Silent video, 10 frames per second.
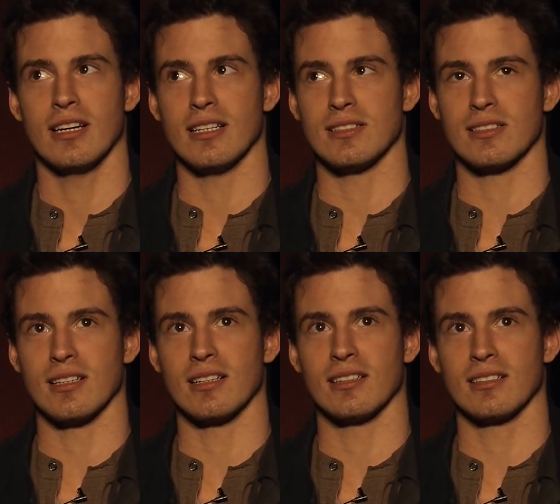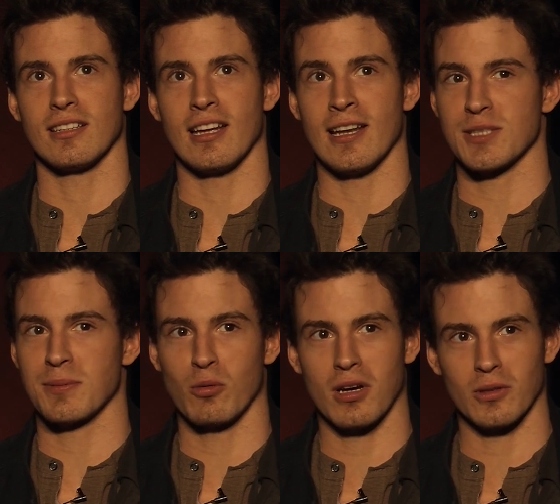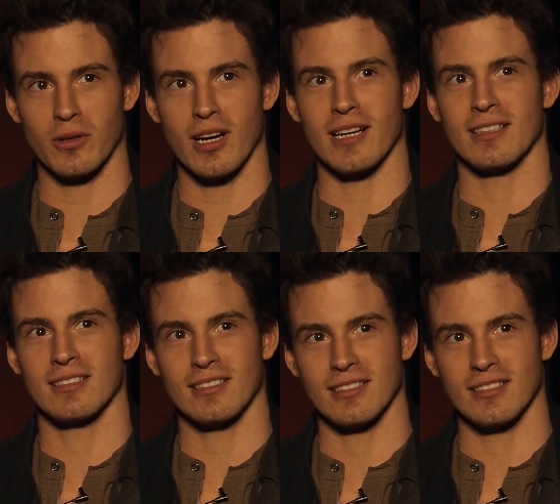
And it's been a wild ride.